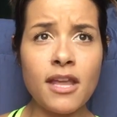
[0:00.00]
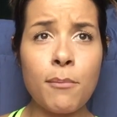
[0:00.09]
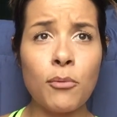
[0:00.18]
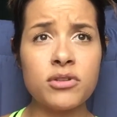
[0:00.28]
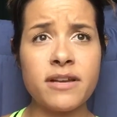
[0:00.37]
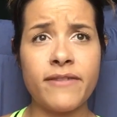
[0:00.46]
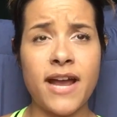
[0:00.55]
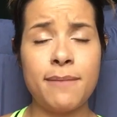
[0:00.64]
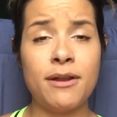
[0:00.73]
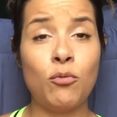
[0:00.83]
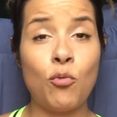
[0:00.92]

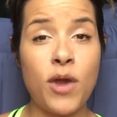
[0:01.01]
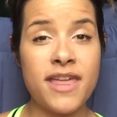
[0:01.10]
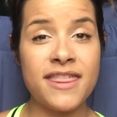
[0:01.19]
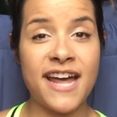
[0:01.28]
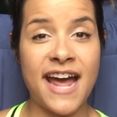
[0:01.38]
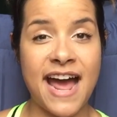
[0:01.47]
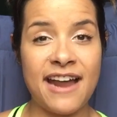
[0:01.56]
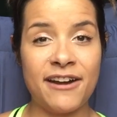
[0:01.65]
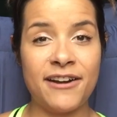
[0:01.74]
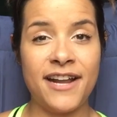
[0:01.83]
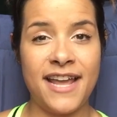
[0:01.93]
multivitamin with
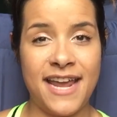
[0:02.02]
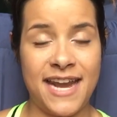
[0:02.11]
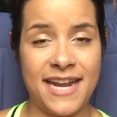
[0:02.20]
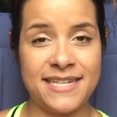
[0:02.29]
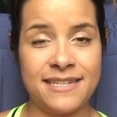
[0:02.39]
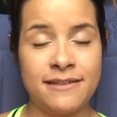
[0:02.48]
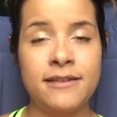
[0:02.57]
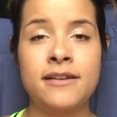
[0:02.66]
iron in it.